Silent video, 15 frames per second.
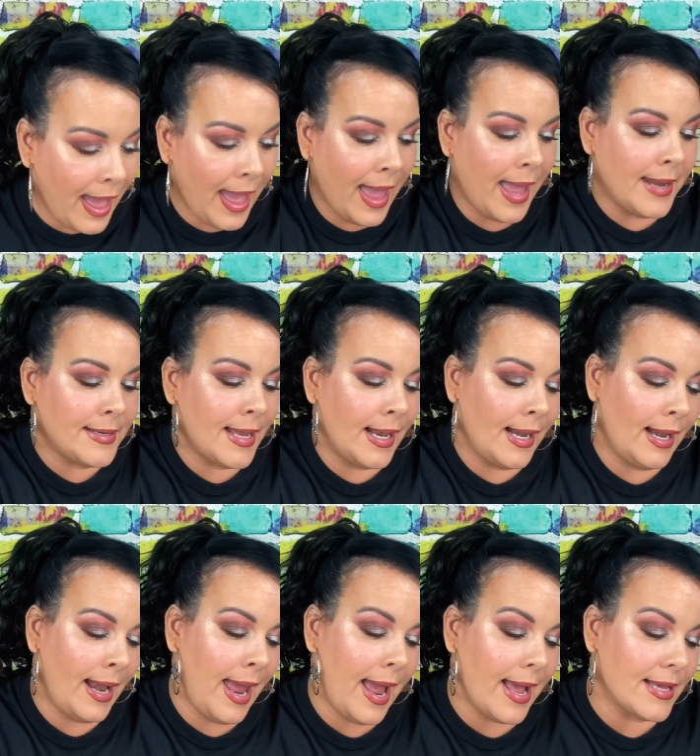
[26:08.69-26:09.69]
And
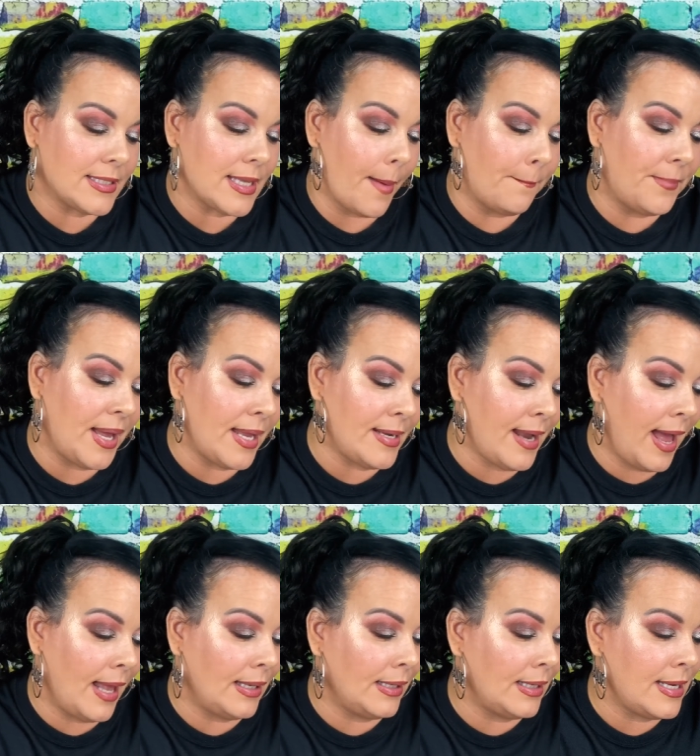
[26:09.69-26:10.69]
last but
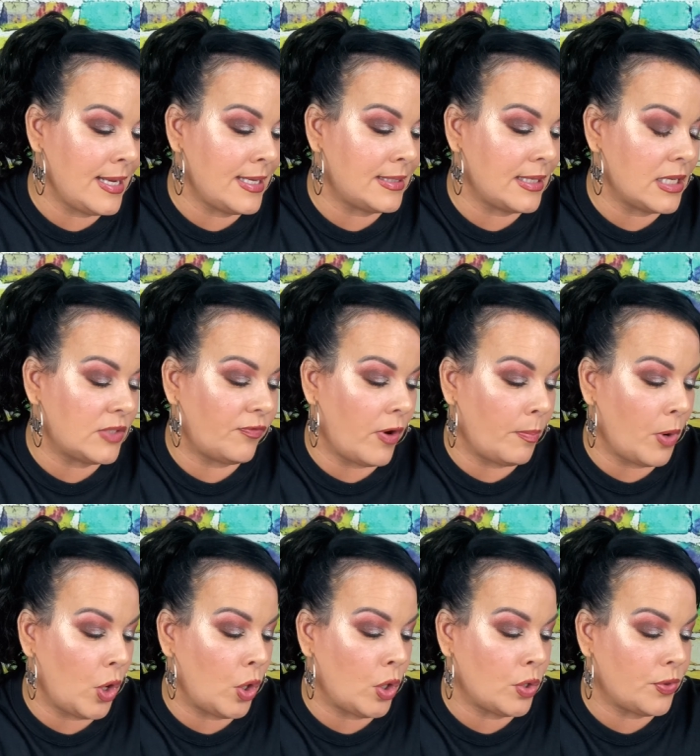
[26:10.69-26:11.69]
not least is from
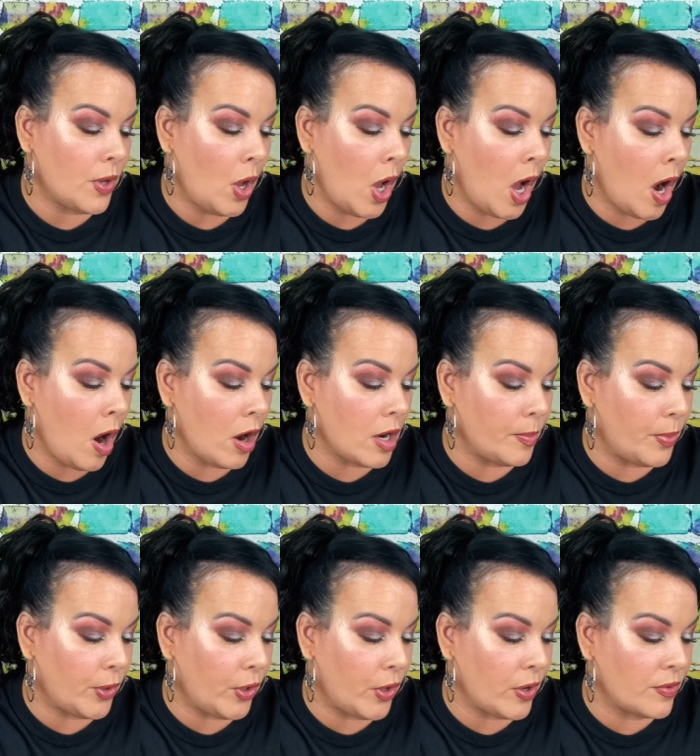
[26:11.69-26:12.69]
Earth
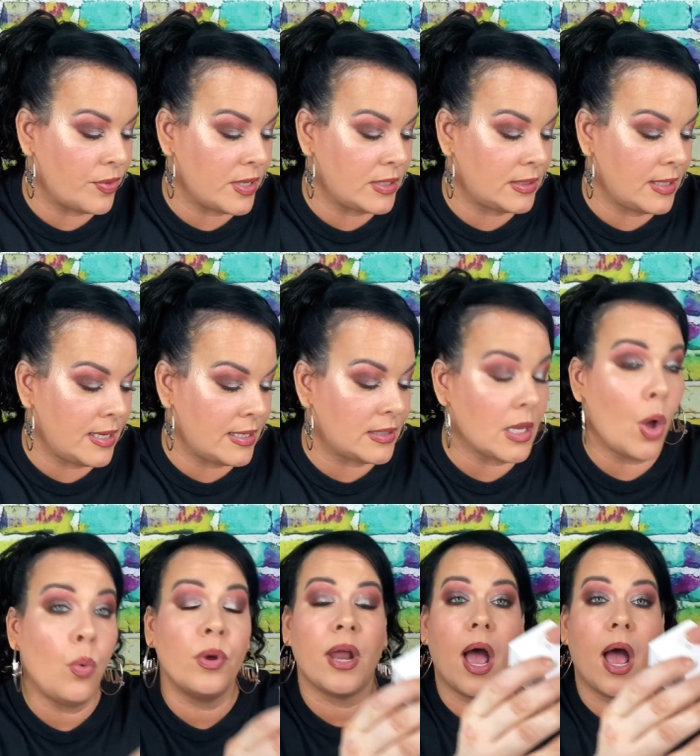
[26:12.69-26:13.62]
Harbor. This is, oh, an